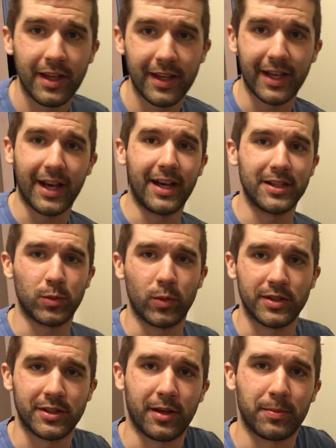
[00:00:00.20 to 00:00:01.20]
Hey guys,
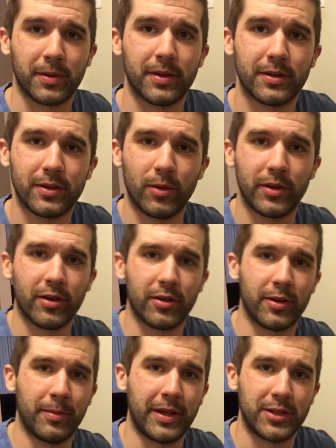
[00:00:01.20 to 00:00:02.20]
what is up? Cody
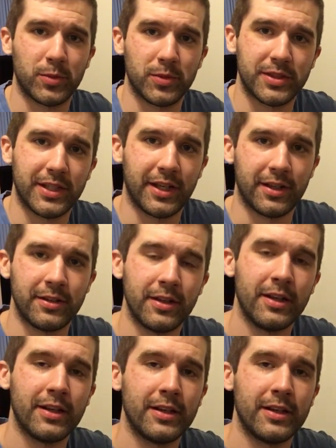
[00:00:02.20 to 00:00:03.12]
Carter coming at you once again.